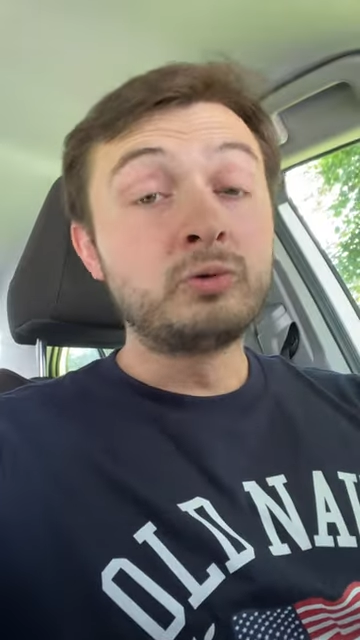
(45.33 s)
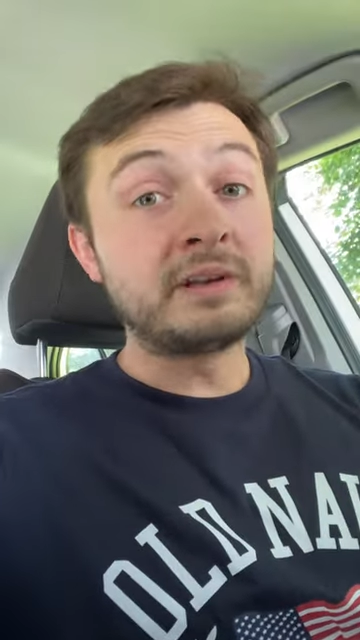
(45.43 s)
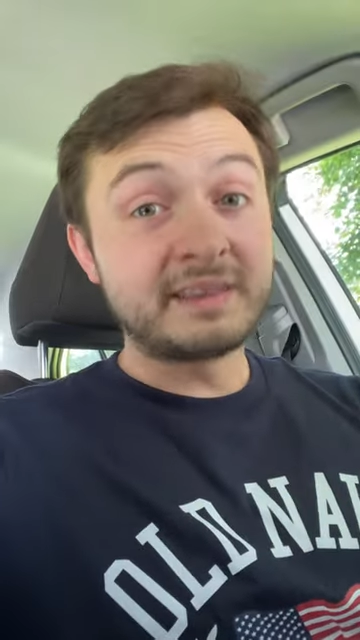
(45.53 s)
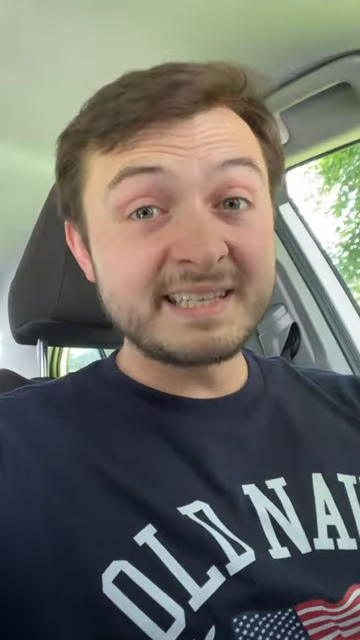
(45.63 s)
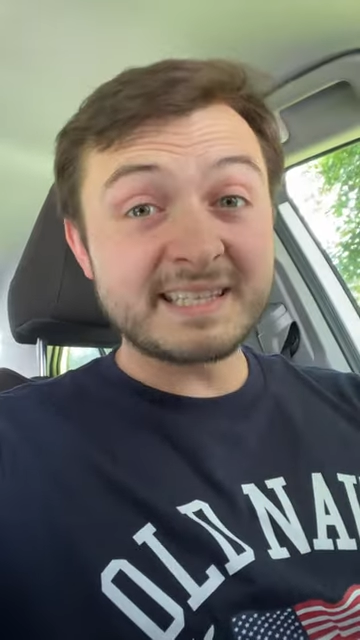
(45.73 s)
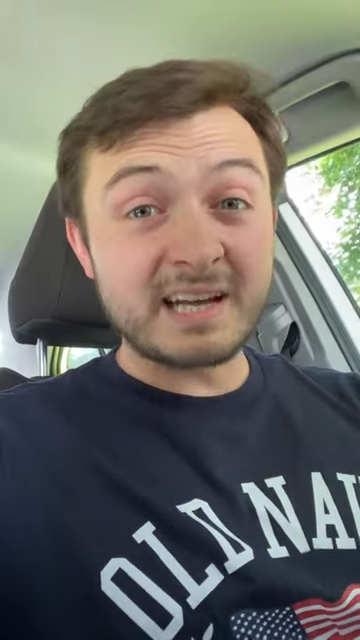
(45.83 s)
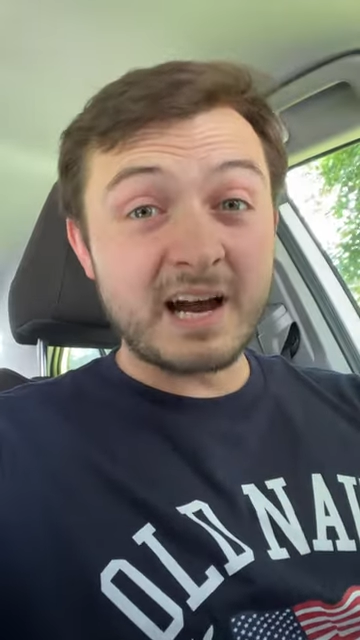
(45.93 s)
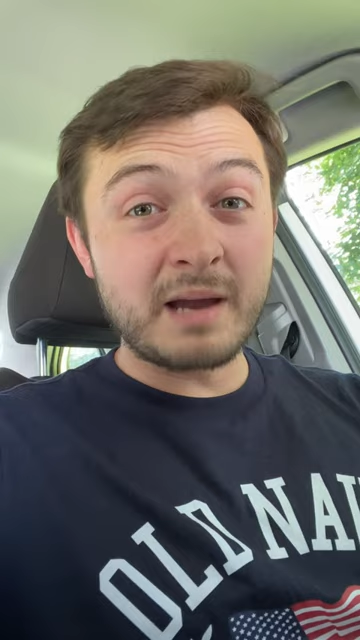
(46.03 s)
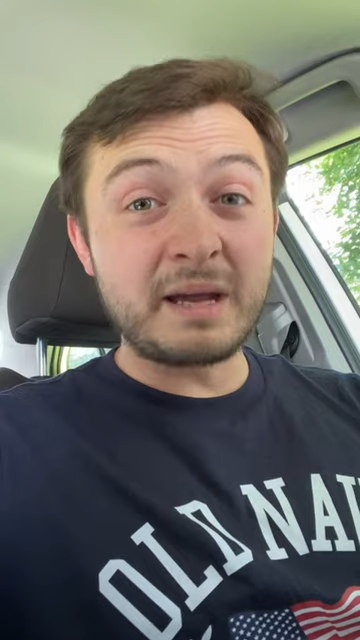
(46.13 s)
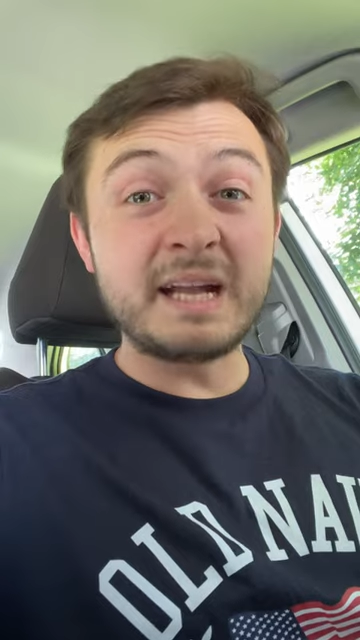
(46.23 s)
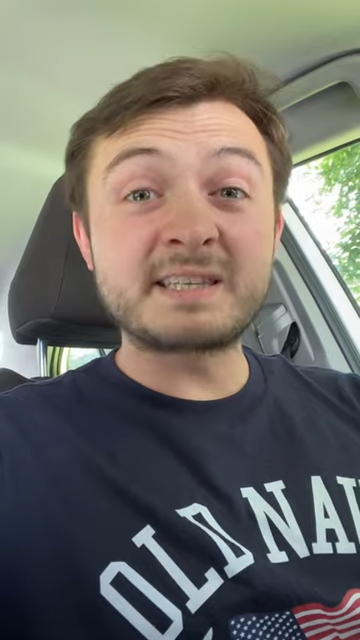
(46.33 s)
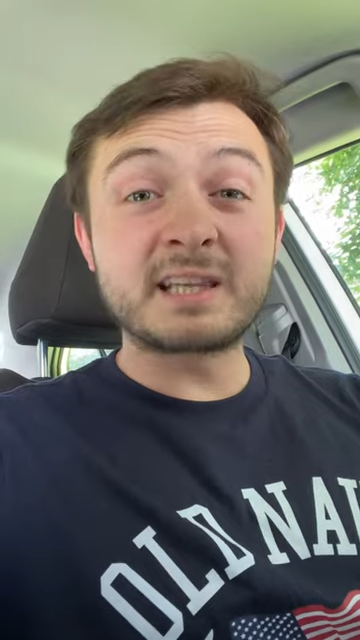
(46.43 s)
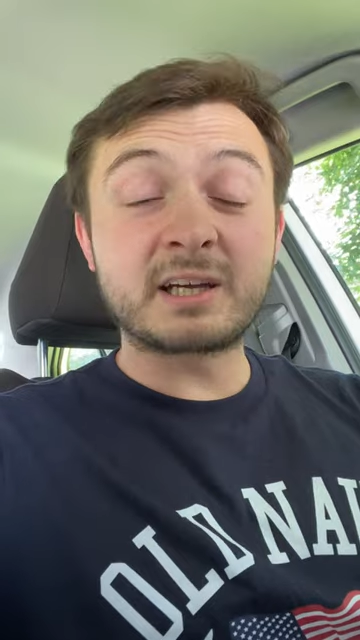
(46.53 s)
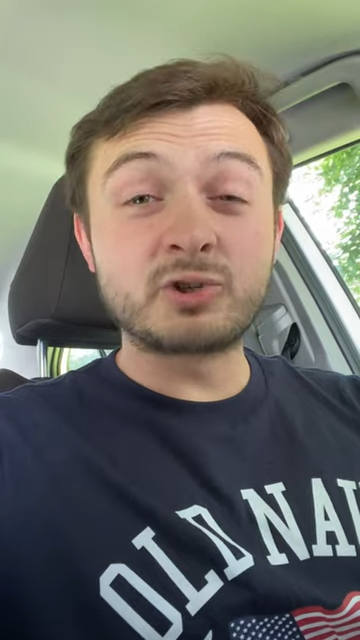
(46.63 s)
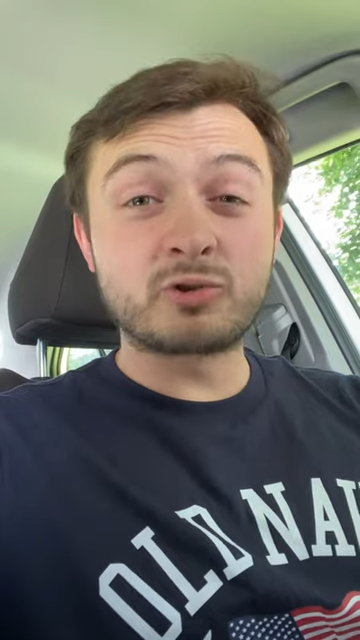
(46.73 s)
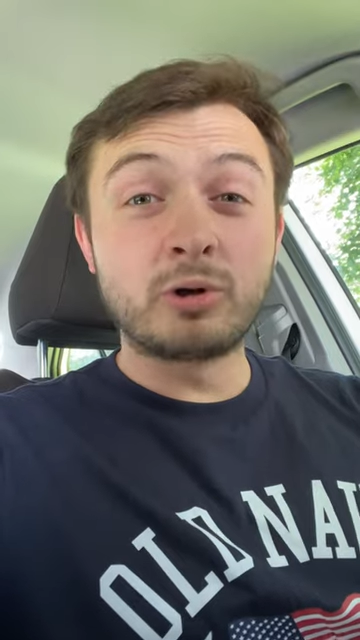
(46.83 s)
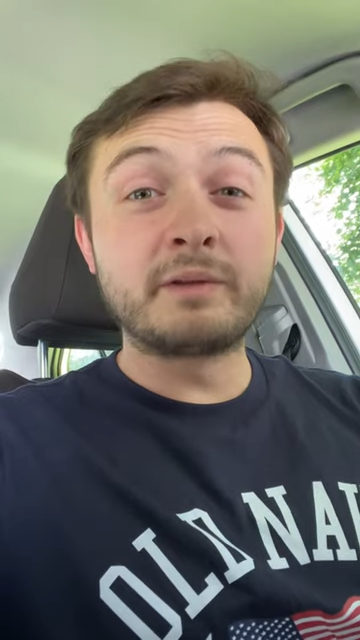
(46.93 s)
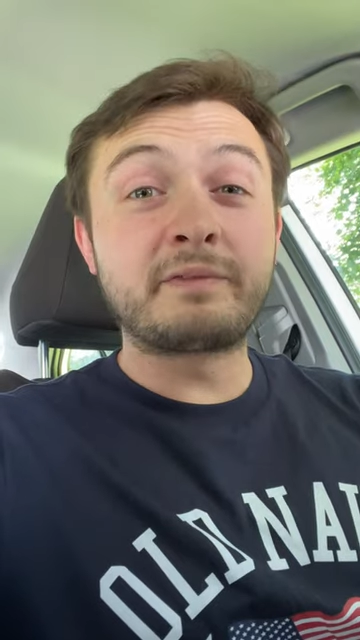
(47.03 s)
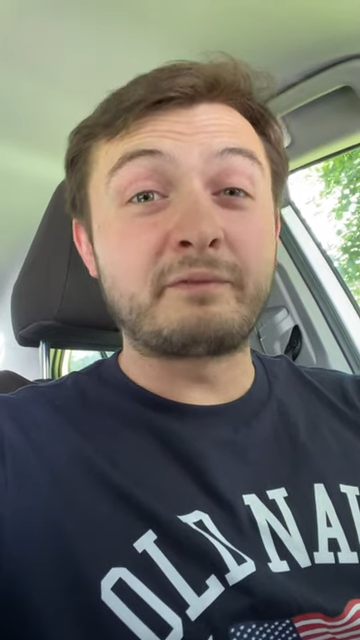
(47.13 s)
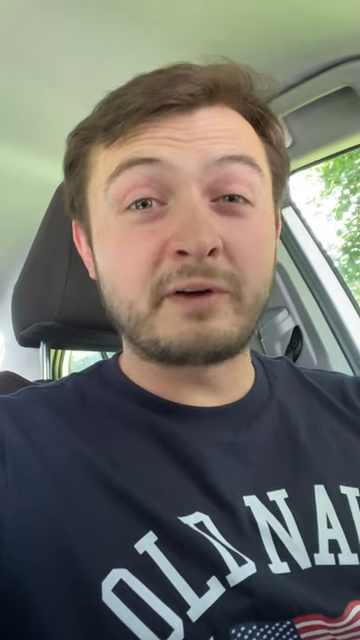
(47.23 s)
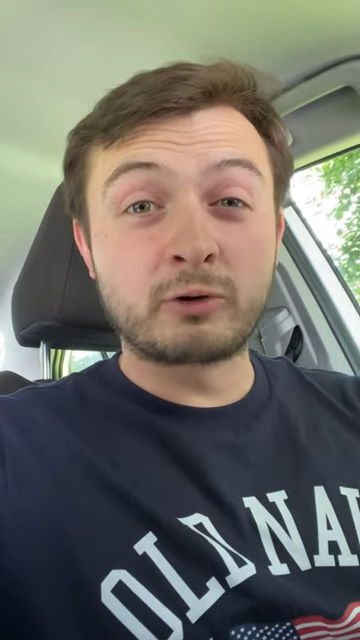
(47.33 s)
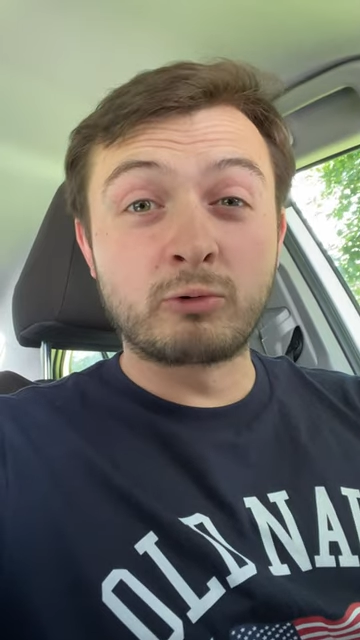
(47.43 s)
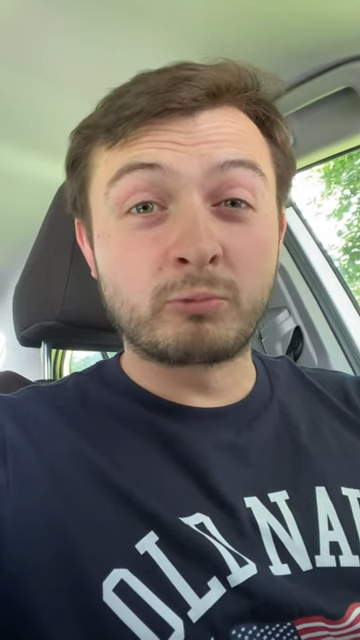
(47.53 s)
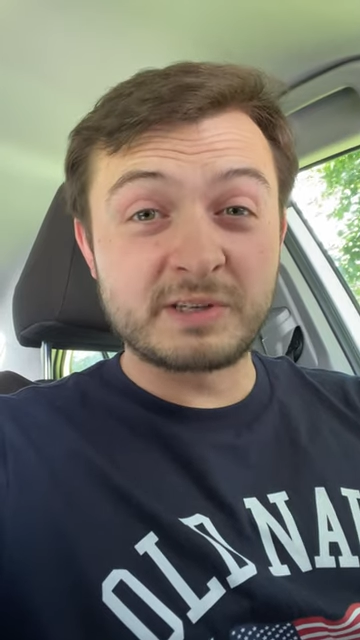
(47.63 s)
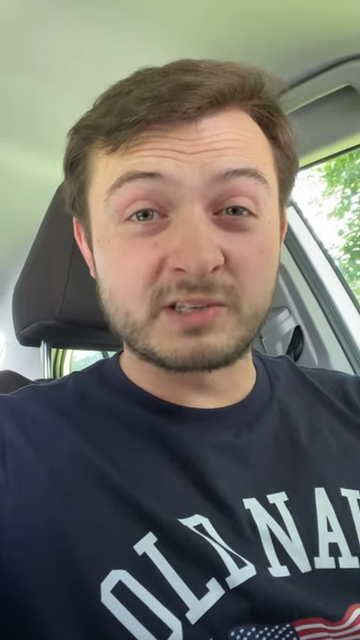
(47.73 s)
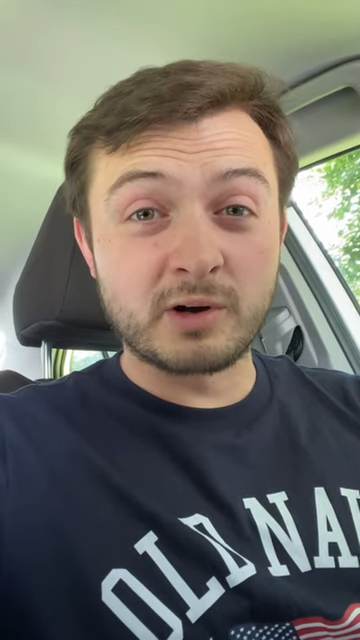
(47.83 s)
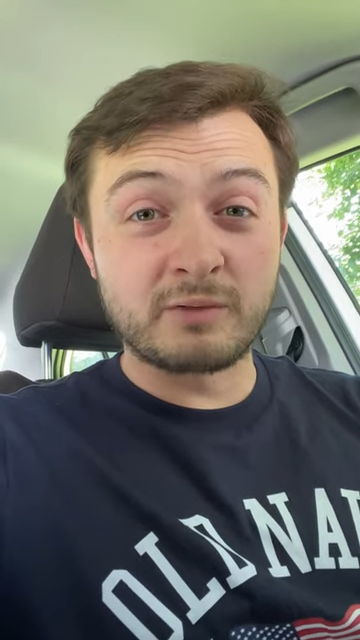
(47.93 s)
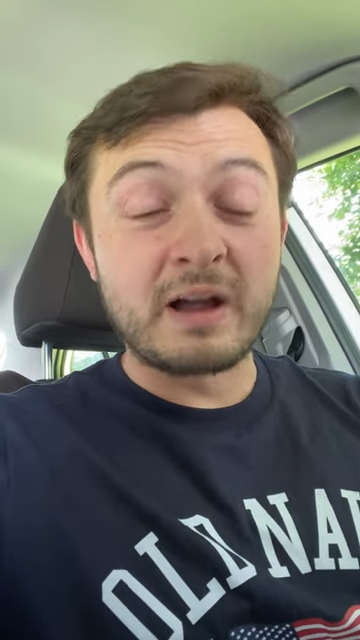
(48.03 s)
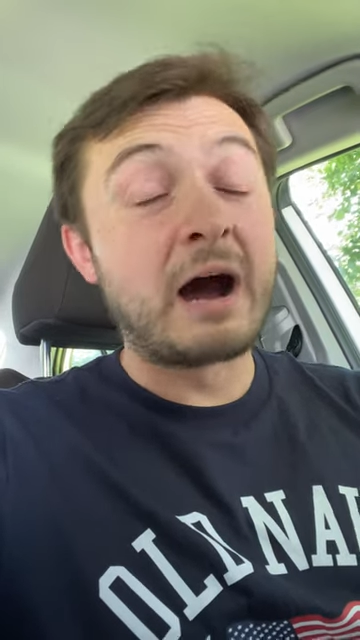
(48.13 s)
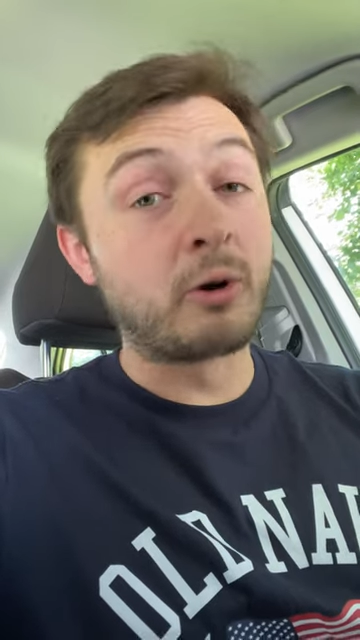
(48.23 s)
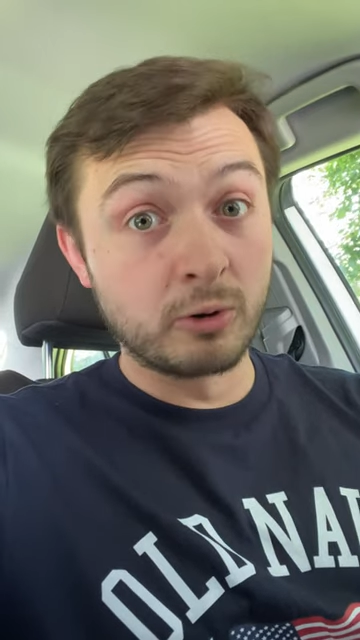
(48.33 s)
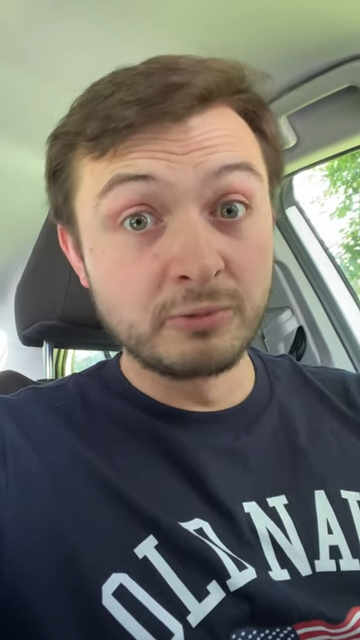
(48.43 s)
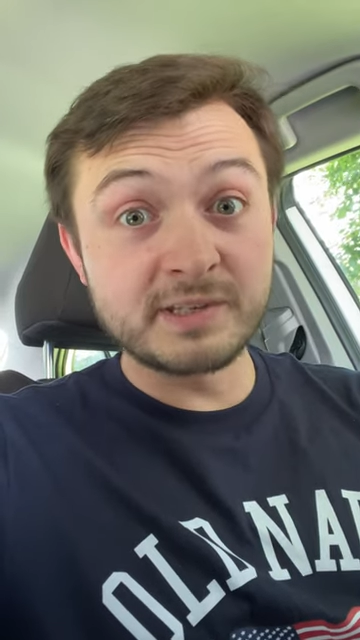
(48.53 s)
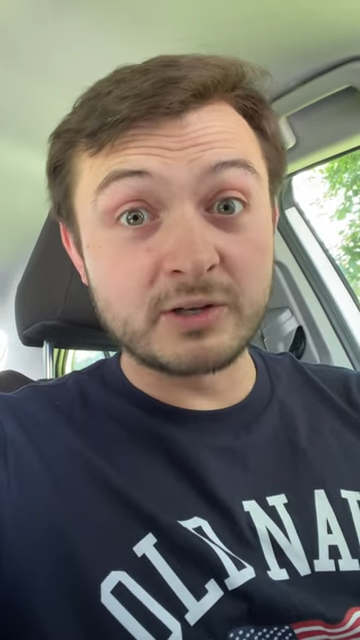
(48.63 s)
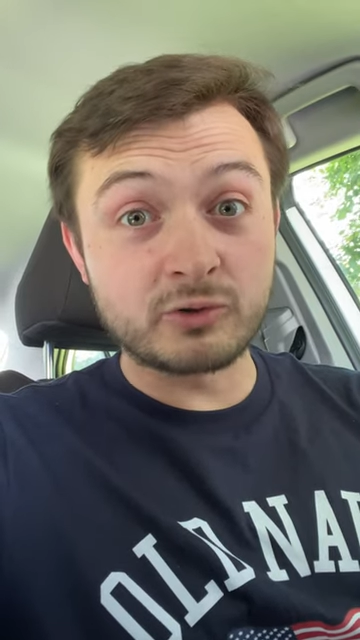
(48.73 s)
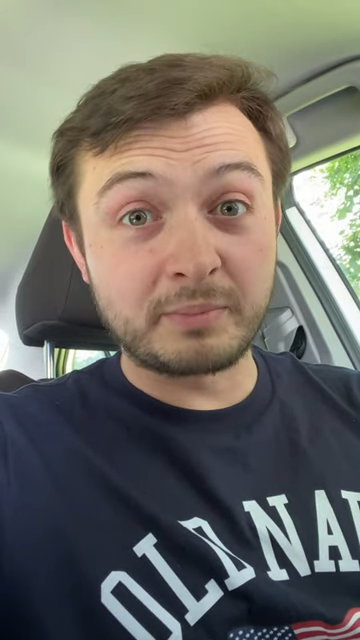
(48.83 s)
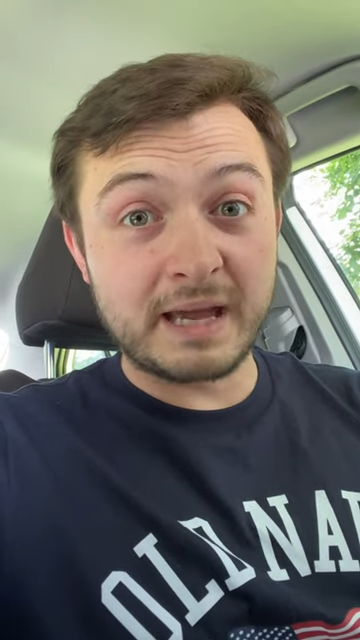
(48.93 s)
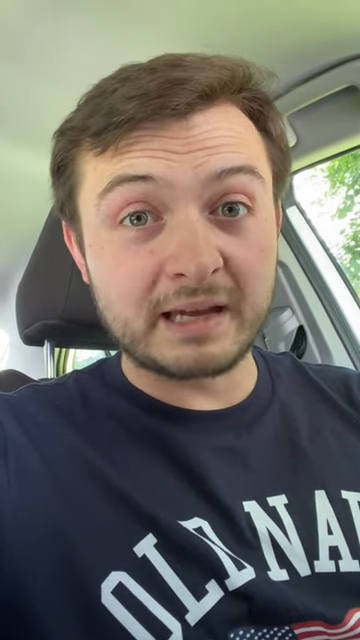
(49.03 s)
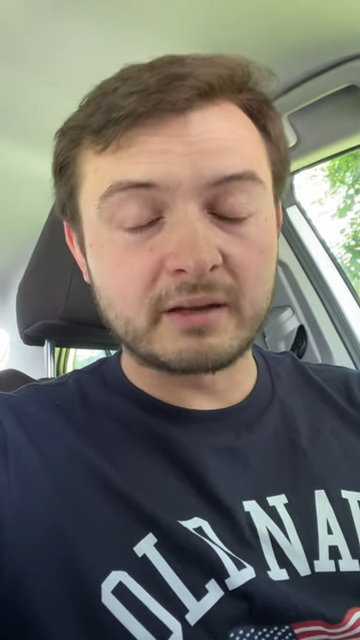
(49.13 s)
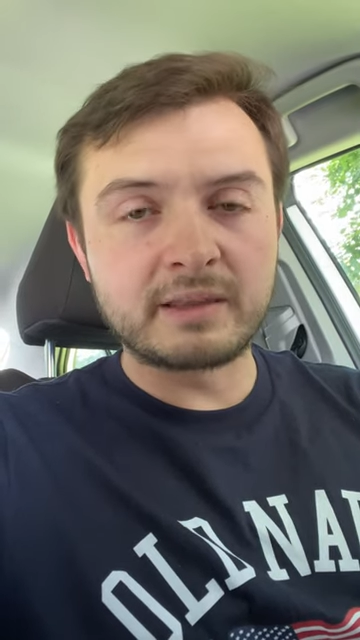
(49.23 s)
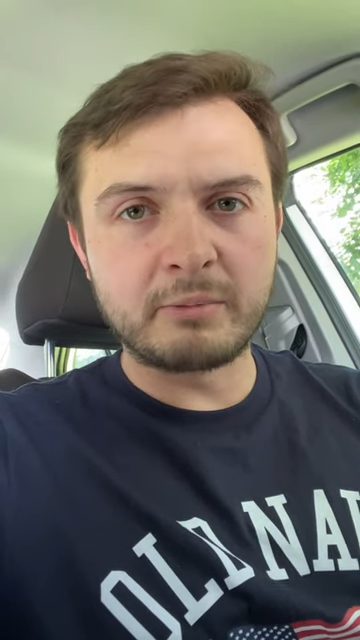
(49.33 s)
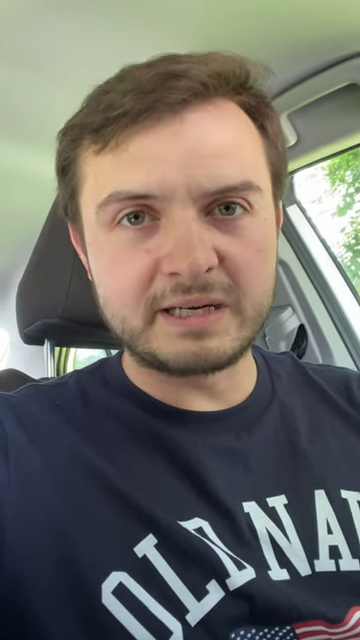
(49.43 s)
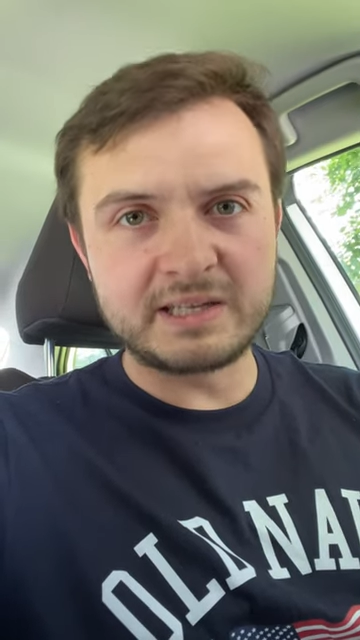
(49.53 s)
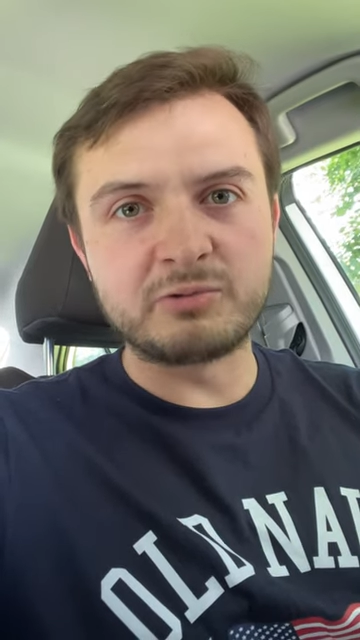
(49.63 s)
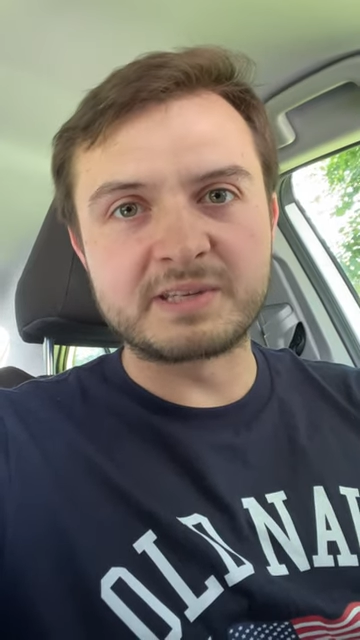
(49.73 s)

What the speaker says: Only this time, it's the control of the Federal Reserve, our own central bank, that we need to